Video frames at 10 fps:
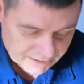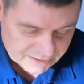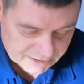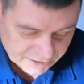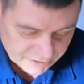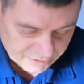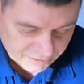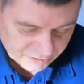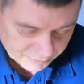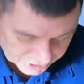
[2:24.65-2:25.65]

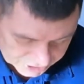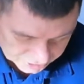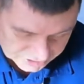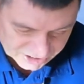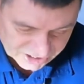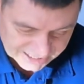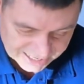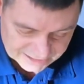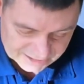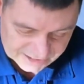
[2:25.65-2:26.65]
So I'm pretty sure this is stainless